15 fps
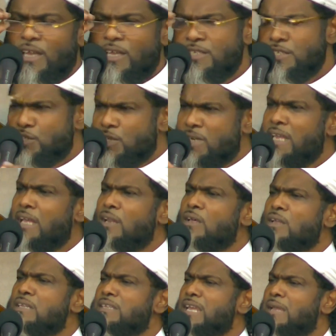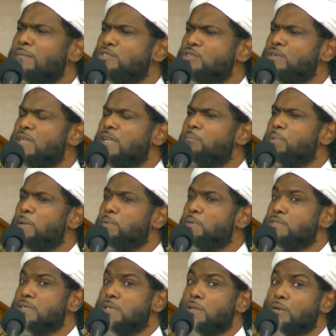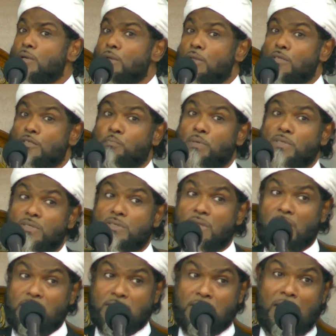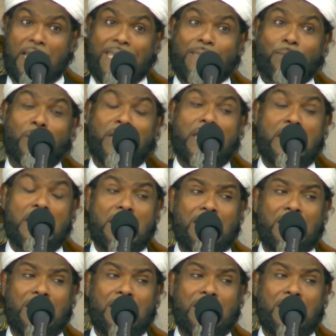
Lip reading: You see, today a lot of times you hear people saying, oh, this person doesn't like me.